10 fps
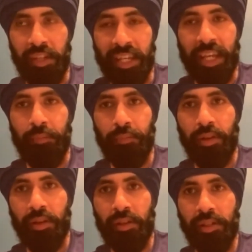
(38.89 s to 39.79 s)
deep
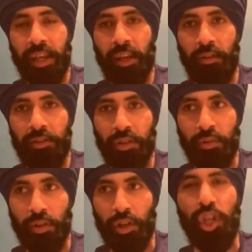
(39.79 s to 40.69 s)

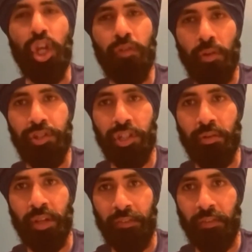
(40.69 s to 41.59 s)
psychological,
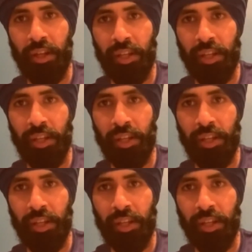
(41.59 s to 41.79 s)
neurological level.